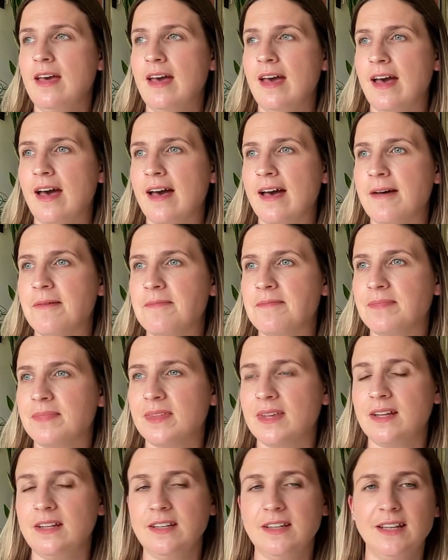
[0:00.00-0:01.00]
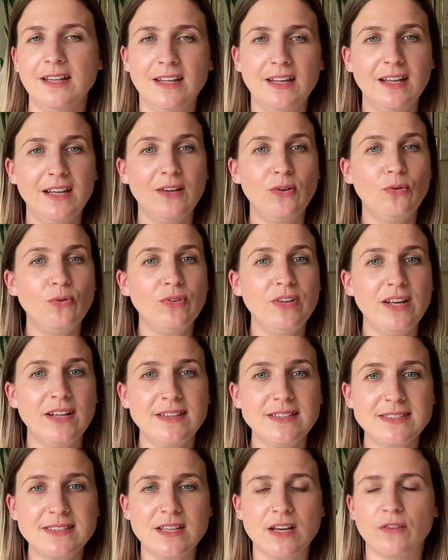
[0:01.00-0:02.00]
And you're going to get all the
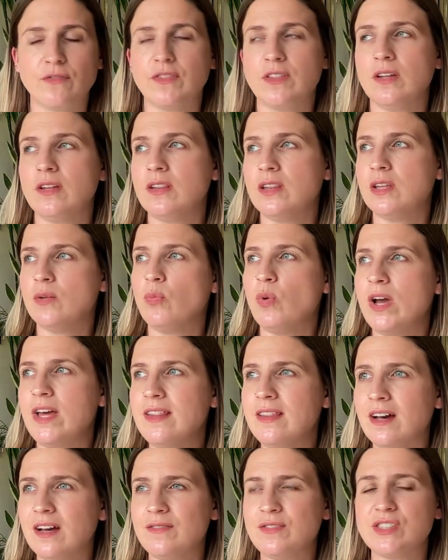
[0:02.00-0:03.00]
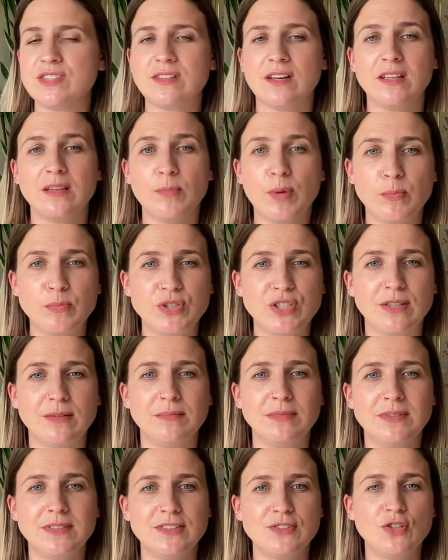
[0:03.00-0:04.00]
other stuff. The way that I've designed the
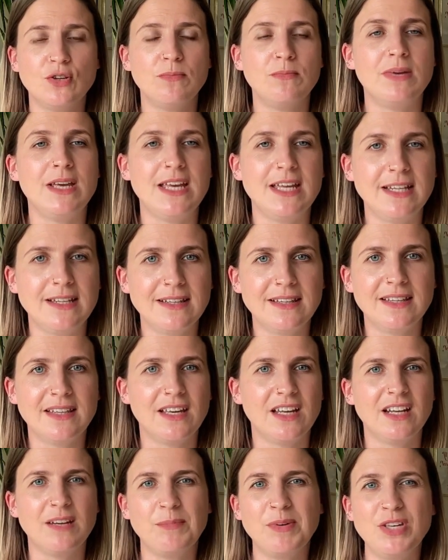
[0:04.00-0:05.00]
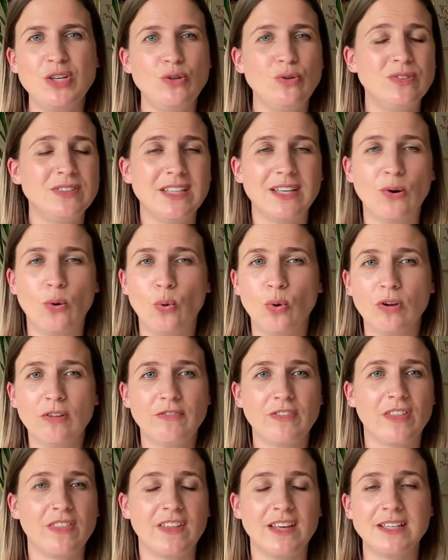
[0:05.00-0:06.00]
membership does not mean that you're going to be using all of
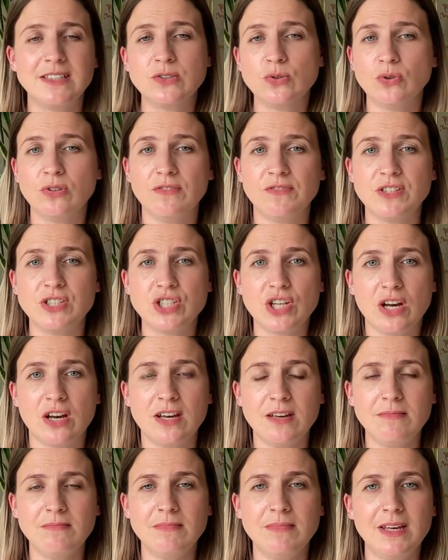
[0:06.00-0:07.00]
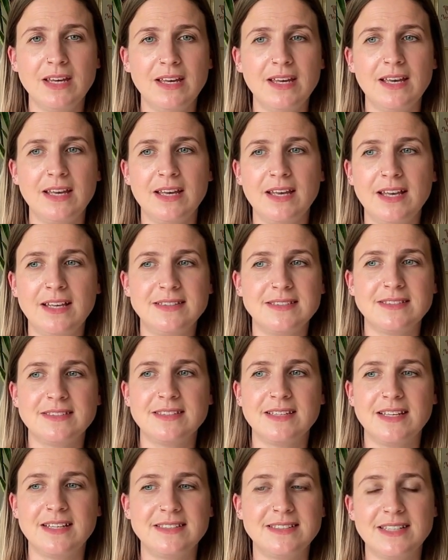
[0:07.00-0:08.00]
the things all of the time.
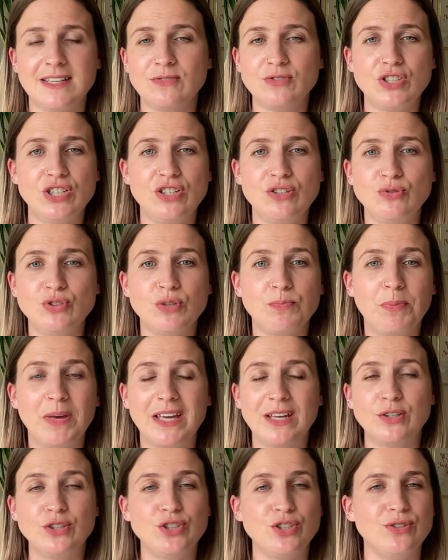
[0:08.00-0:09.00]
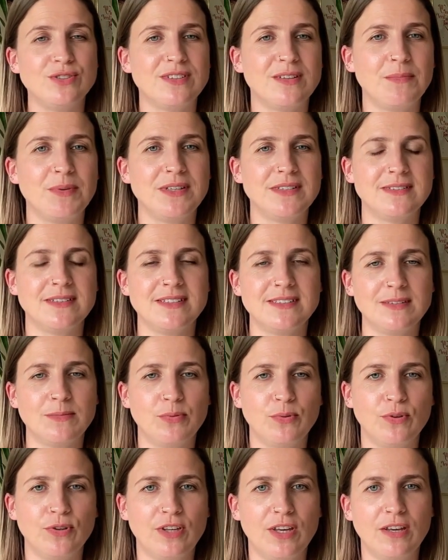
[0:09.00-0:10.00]
It's down to you to pick and choose the bits that
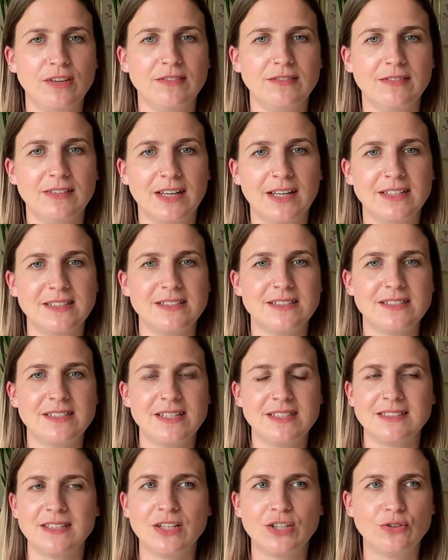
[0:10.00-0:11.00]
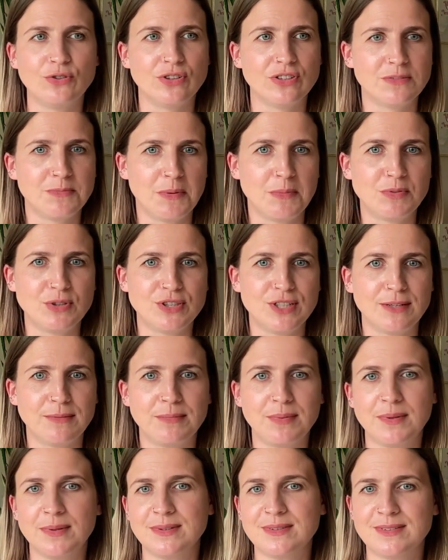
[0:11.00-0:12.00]
support you. And it's a low-cost
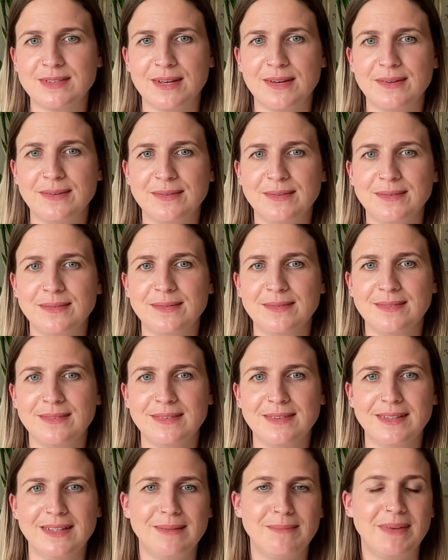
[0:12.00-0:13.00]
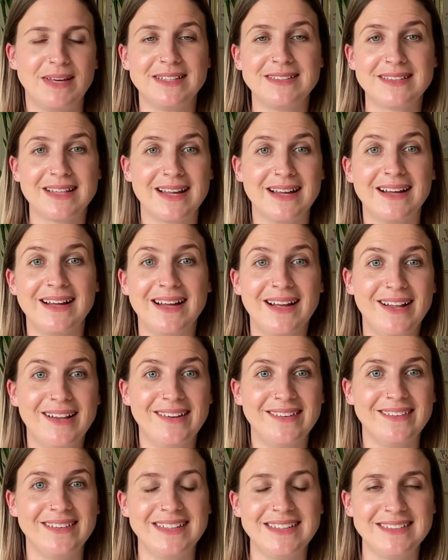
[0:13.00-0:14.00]
membership, so it makes that a
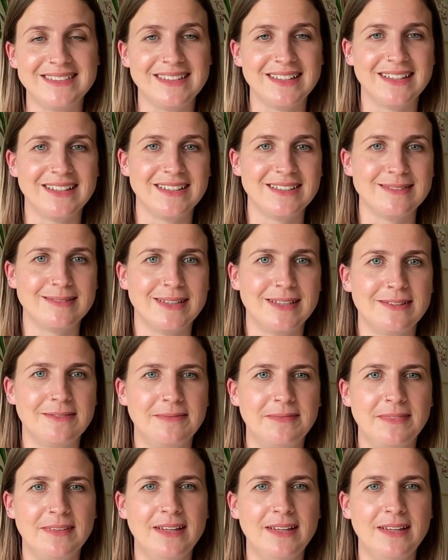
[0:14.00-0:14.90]
lot easier as well.